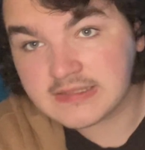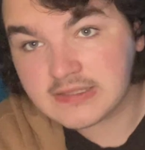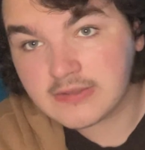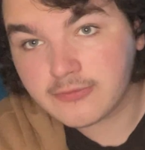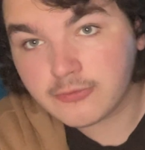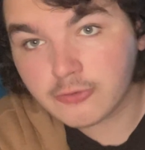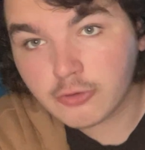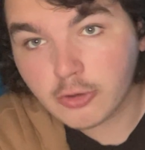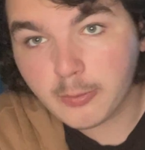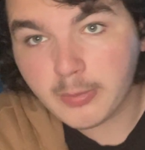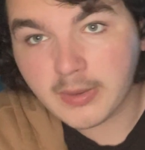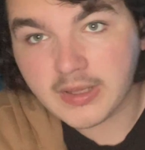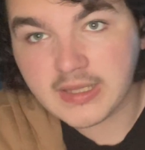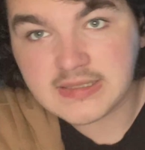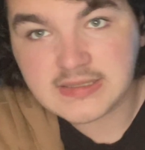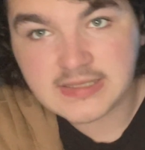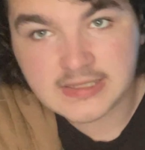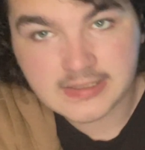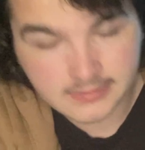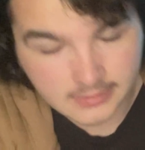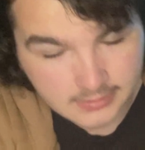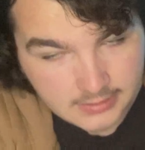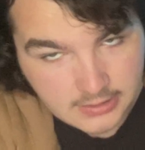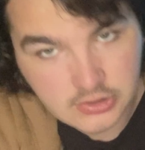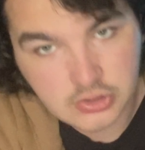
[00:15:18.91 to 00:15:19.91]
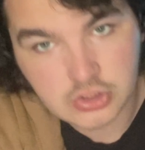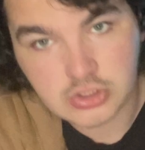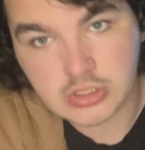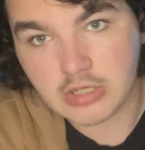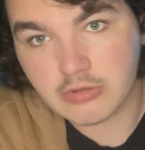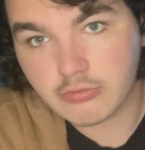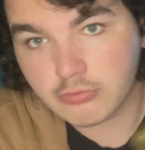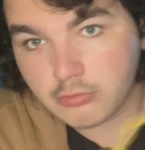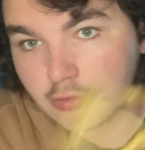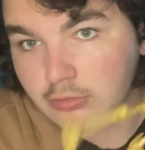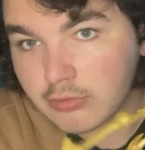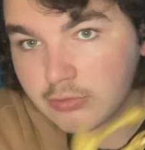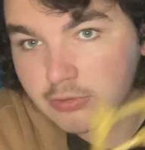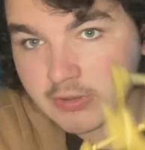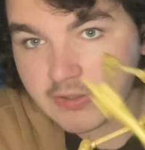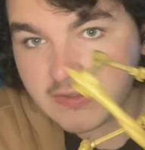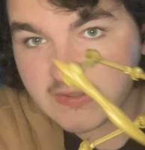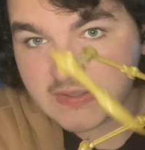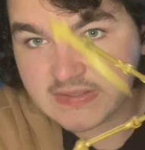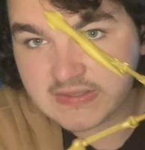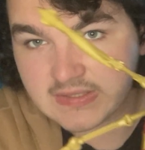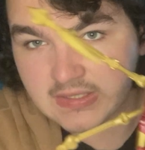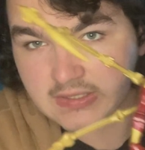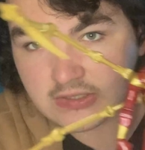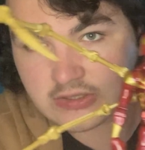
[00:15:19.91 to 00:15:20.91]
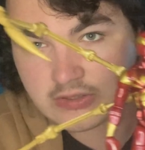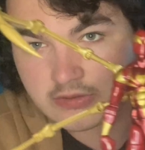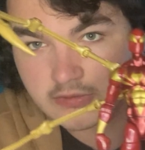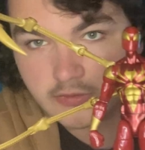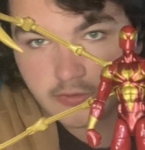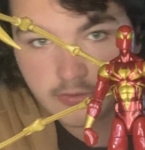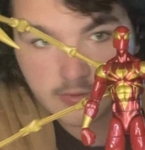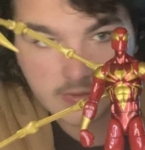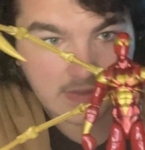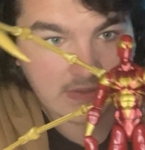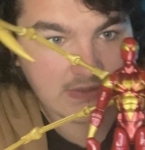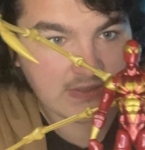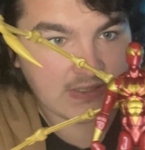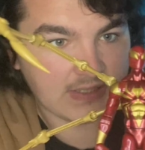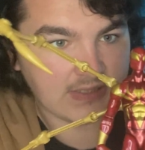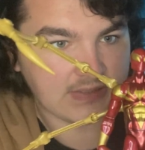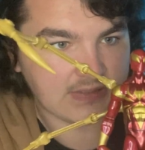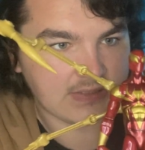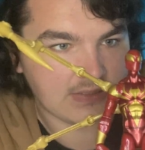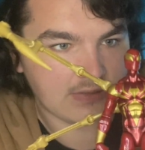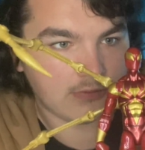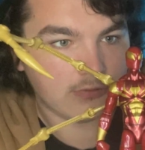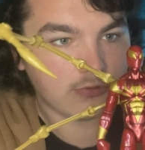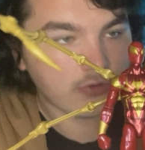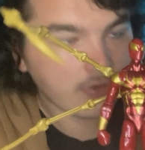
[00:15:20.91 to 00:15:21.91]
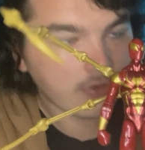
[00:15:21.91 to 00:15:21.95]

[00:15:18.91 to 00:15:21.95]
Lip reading: it for, but it's like a general criticize it.